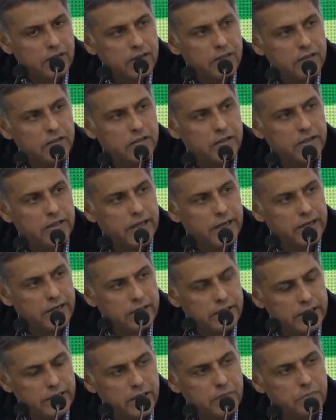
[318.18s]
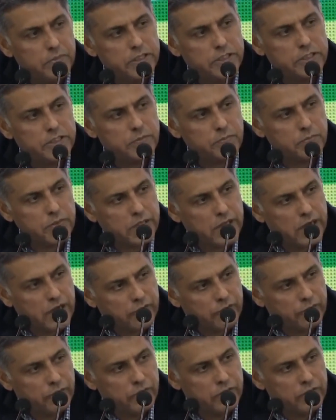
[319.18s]
The N D A B J P
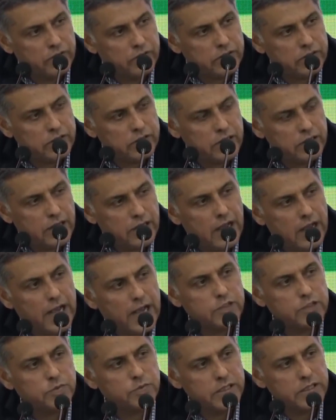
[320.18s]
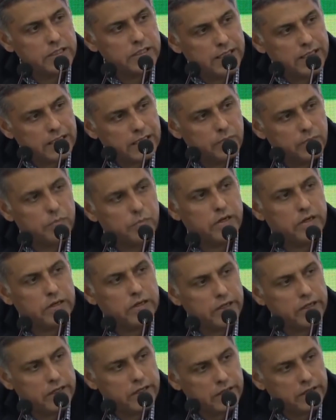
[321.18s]
government has been
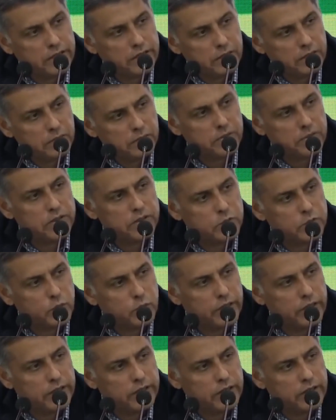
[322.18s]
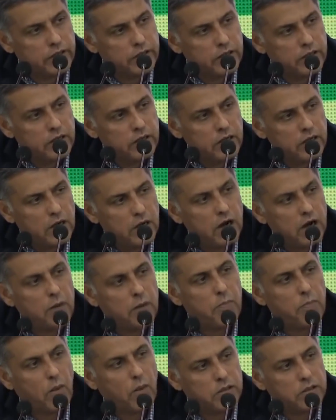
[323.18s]
deliberately pursuing a
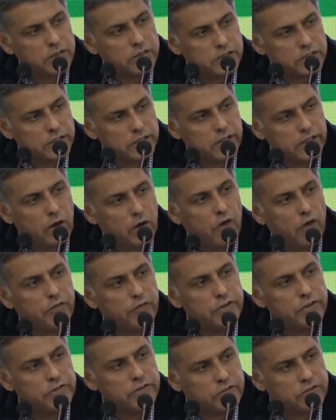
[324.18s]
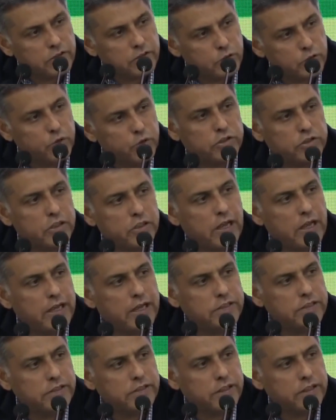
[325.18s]
policy of
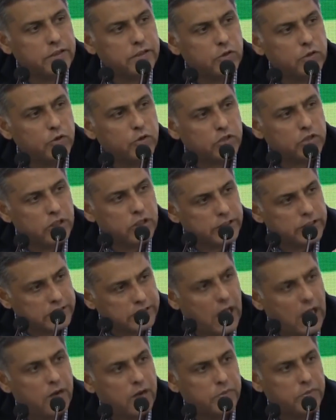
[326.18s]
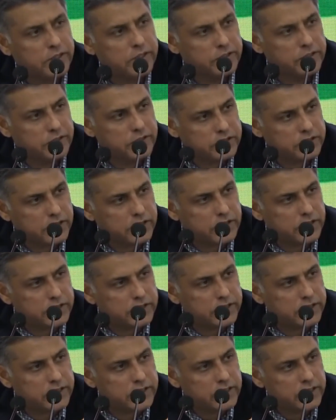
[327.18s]
institutionalizing social disharmony in this country,